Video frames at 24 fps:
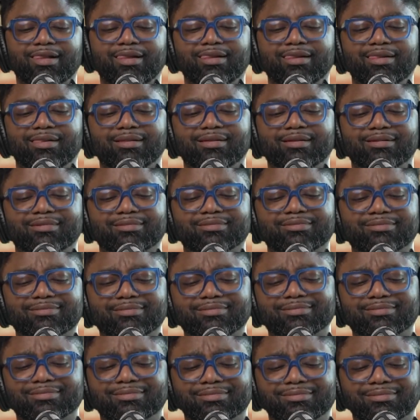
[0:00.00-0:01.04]

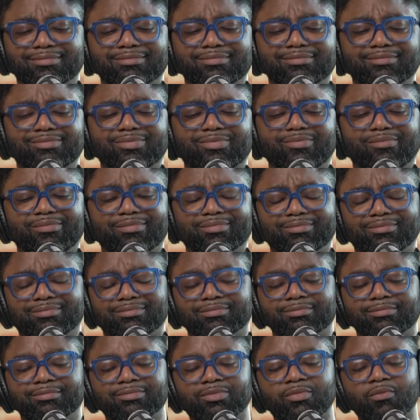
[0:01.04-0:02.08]

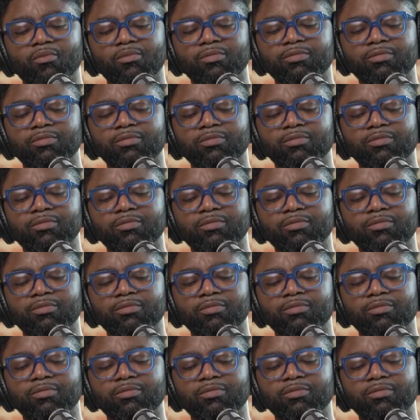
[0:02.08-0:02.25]
Nobody speaks.